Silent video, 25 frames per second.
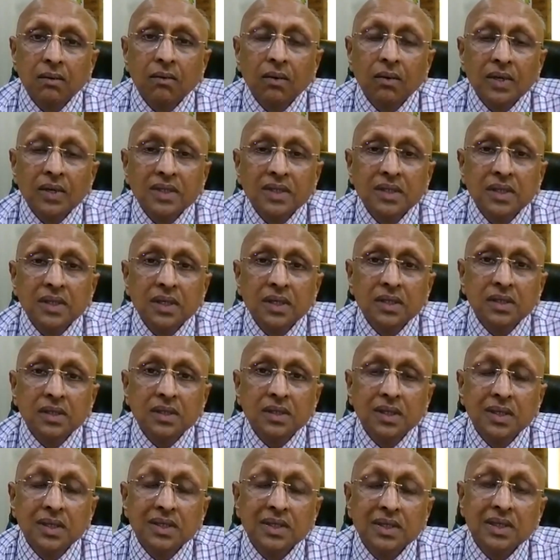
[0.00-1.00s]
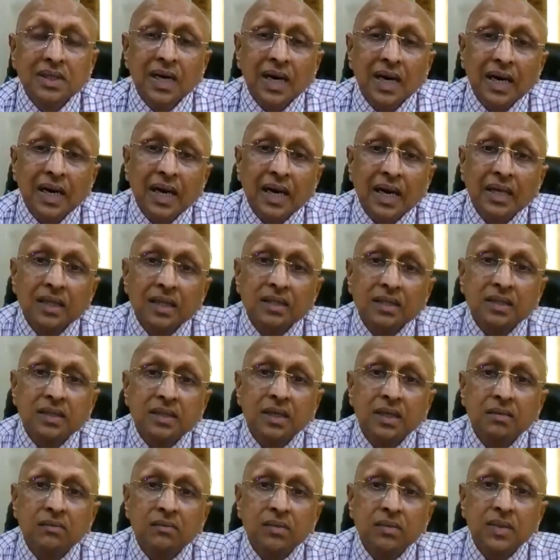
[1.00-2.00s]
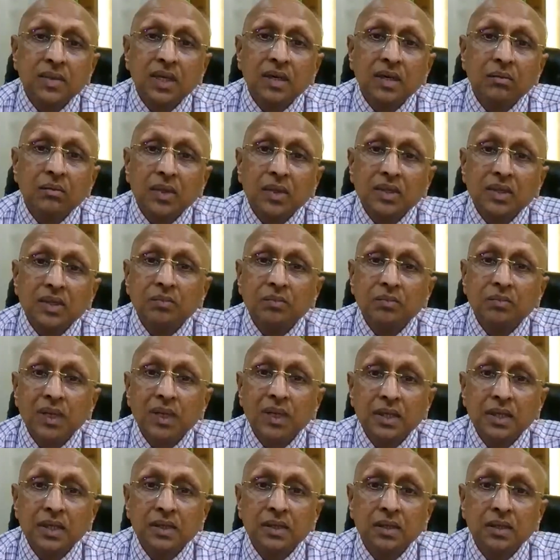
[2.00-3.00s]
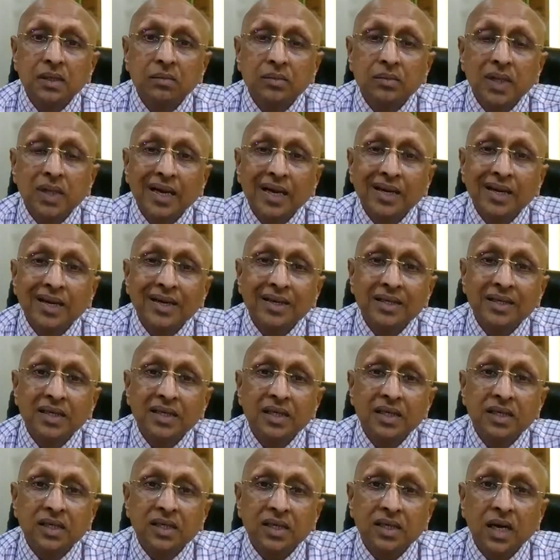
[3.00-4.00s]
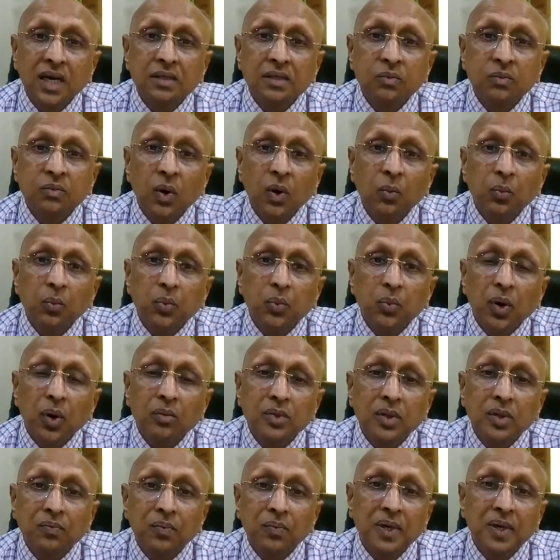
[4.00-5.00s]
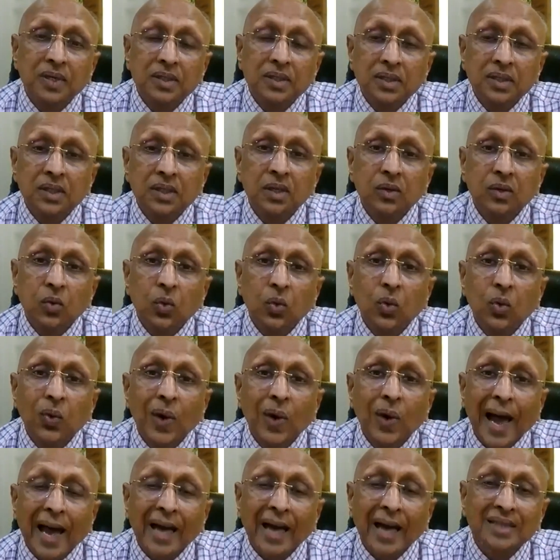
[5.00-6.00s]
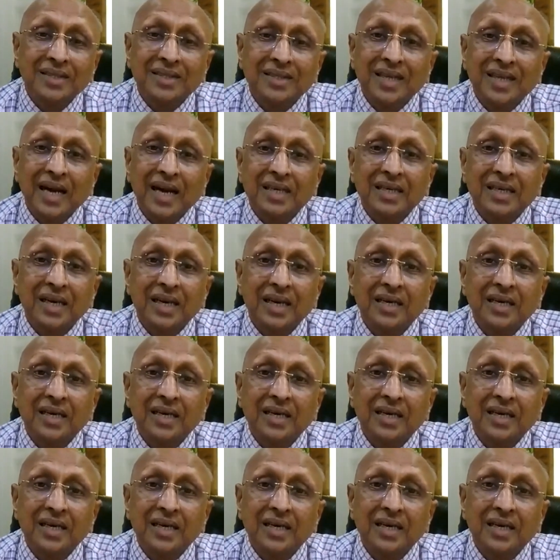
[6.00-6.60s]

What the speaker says: What is this? This is again same thing, mesmerism. The energy is transformed from the person who has that